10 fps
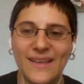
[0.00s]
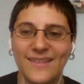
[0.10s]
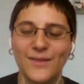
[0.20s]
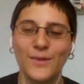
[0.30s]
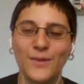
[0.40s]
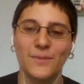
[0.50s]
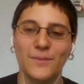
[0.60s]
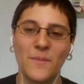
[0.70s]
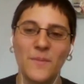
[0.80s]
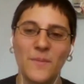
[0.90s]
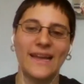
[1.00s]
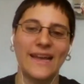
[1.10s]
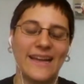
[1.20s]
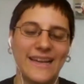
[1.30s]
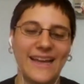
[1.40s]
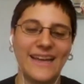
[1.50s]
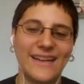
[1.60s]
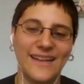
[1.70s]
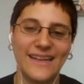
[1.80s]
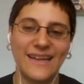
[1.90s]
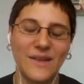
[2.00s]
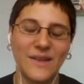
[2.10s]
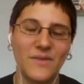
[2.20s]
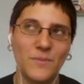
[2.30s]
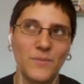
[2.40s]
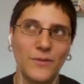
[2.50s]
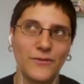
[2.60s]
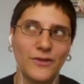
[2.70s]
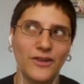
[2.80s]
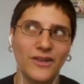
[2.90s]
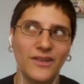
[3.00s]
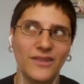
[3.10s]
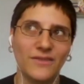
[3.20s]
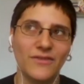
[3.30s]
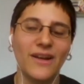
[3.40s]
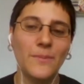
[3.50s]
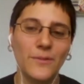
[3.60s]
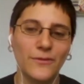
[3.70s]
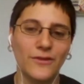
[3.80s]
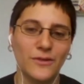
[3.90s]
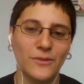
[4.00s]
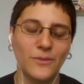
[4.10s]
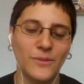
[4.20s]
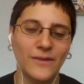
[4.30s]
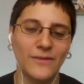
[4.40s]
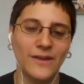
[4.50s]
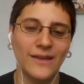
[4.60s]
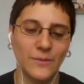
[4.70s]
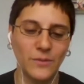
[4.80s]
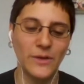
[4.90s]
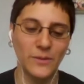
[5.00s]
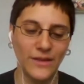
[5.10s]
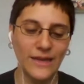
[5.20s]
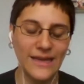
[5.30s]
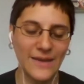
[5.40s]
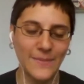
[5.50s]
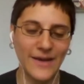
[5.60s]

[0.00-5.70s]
because this was a problem that I had and like before right before we went vegan when we were thinking